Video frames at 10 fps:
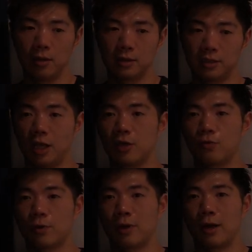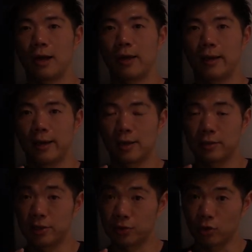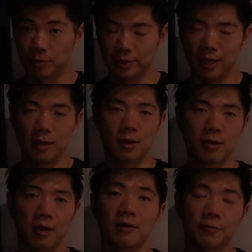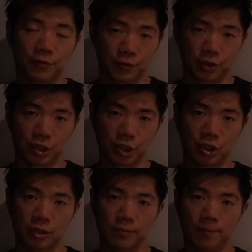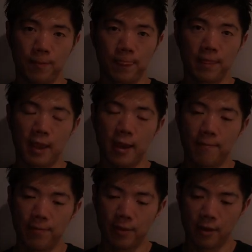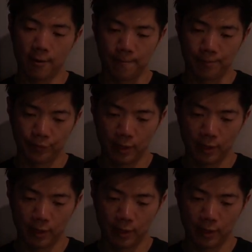stage where I can just stop taking it first. And then